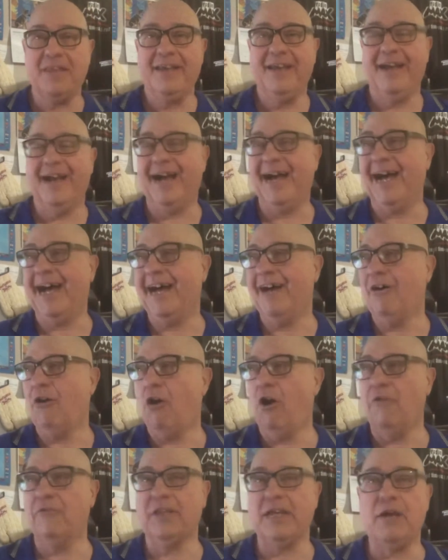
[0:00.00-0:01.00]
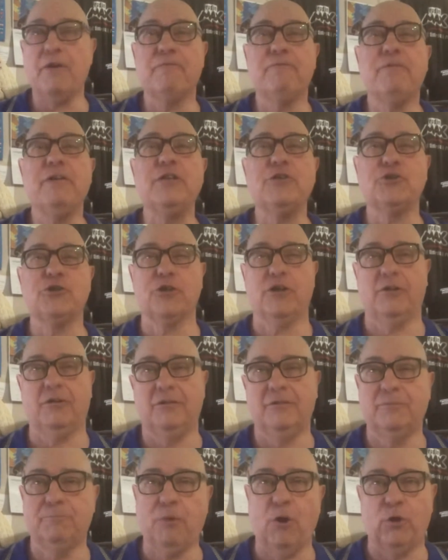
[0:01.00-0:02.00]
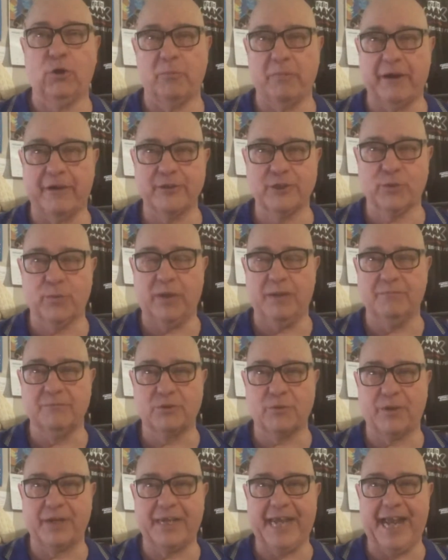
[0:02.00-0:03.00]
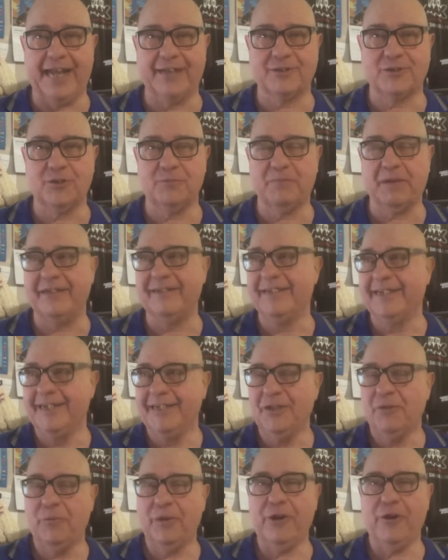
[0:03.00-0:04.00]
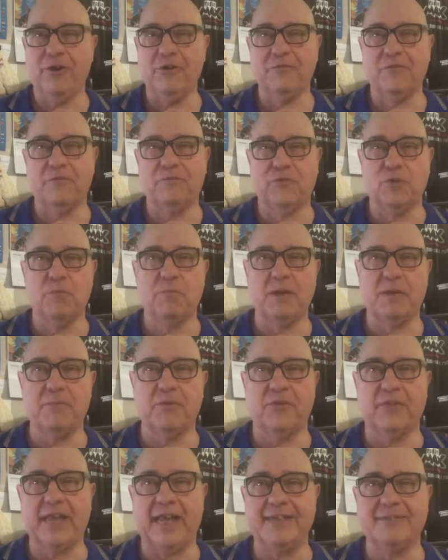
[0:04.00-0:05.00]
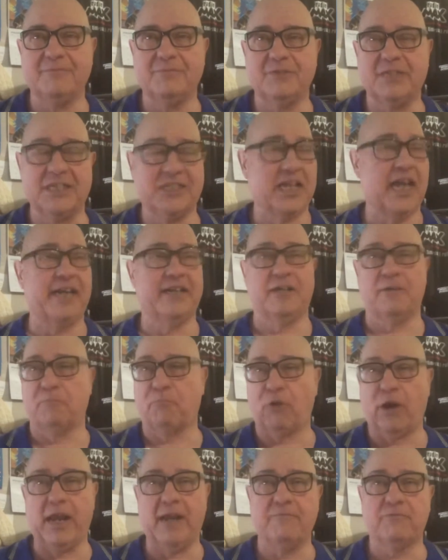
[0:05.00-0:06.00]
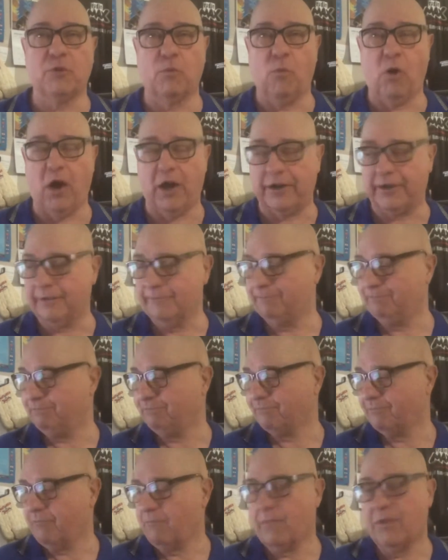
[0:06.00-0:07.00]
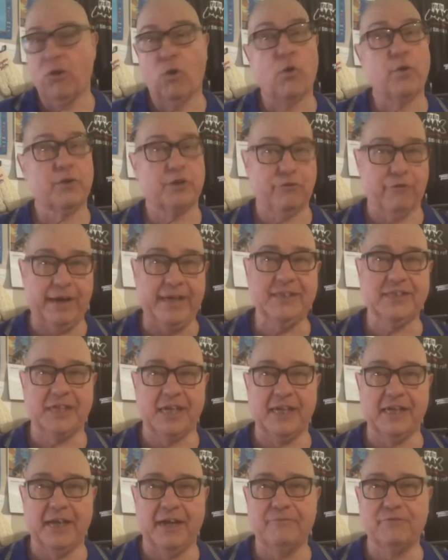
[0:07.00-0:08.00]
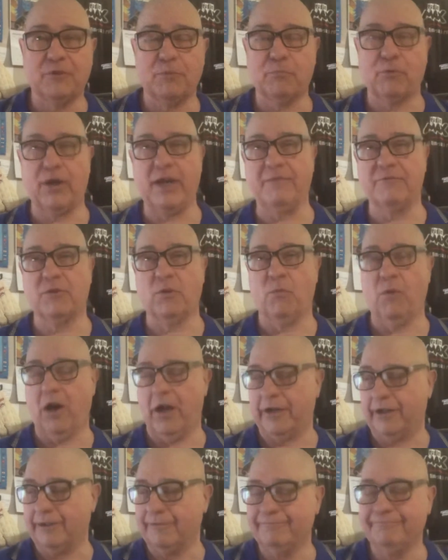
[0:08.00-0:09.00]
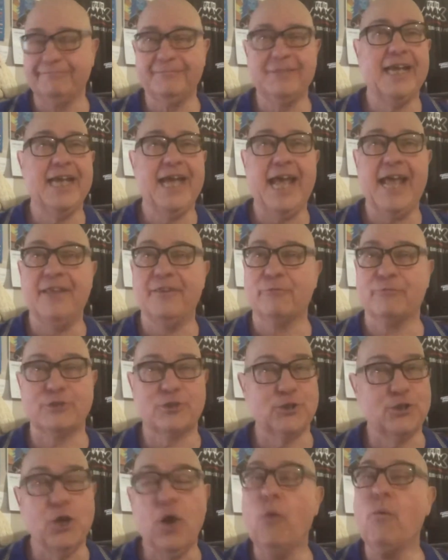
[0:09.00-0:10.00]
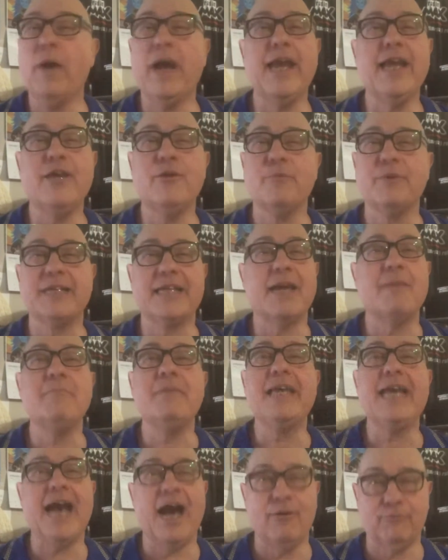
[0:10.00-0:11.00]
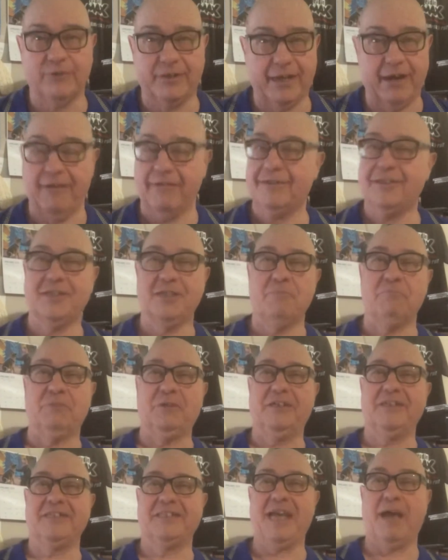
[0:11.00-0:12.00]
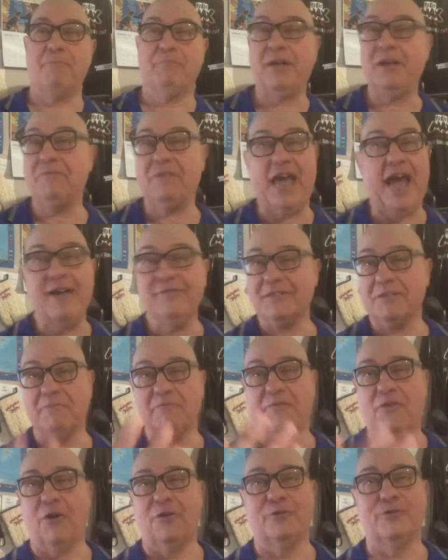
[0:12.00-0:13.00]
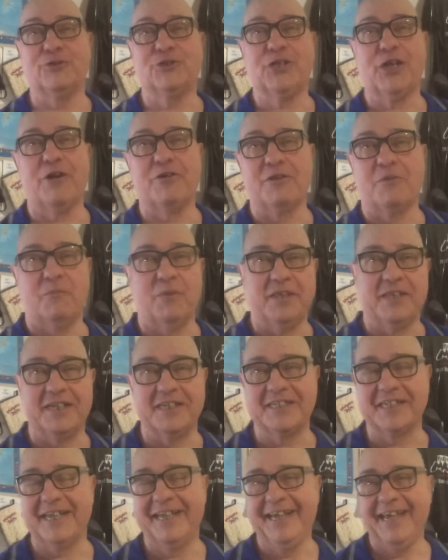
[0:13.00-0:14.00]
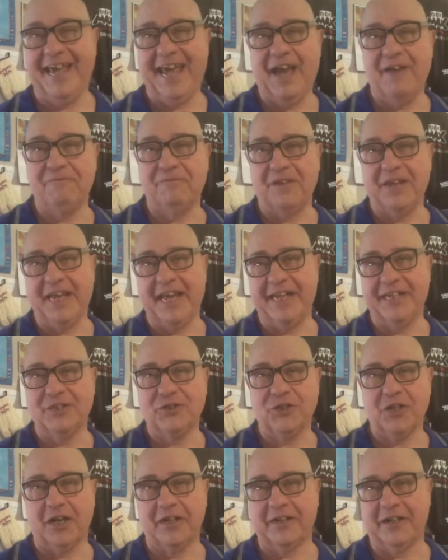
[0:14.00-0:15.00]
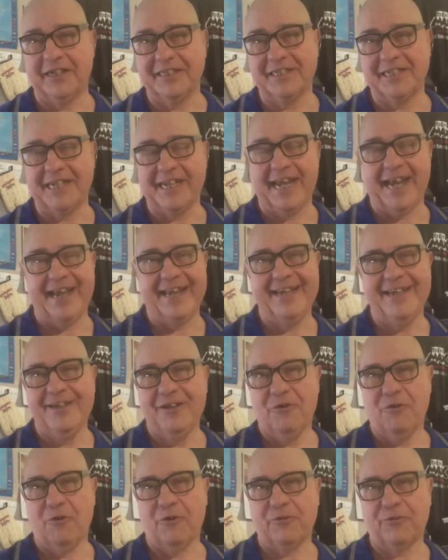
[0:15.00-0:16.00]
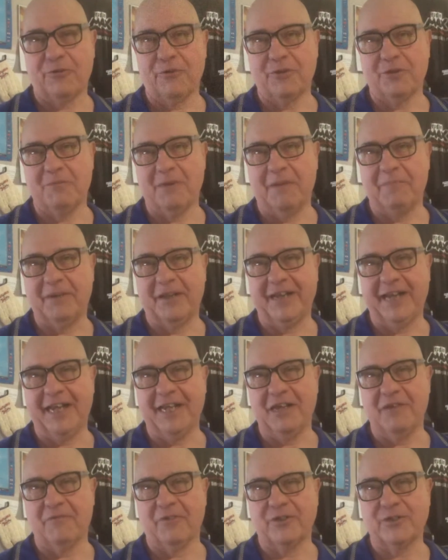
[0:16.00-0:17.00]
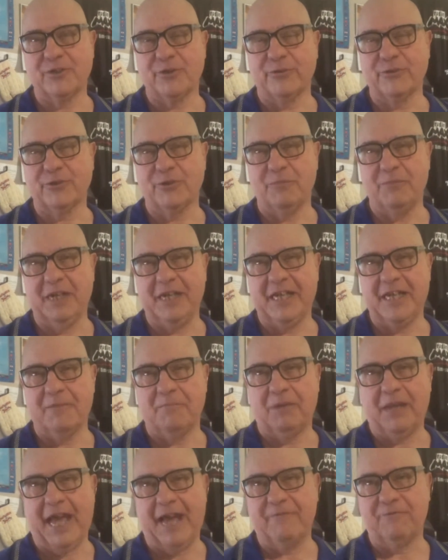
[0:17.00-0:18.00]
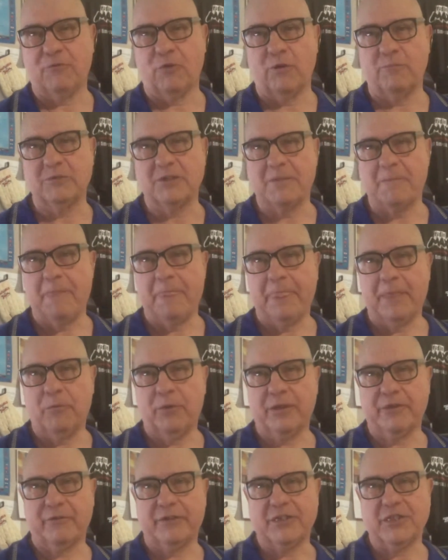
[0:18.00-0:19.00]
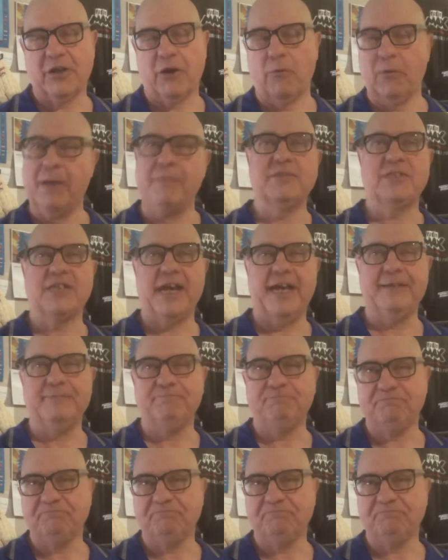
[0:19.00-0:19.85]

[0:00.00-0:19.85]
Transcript: All the official polar bear swims were canceled, but we heard of a few people that decided to brave the water, or crazy enough to brave the water, and there was no way you would get me out there. Simple as that. But if you have some photos, share them with us, FVN at Shaw.ca, or throw them up on any of our social media platforms, whether it's our website,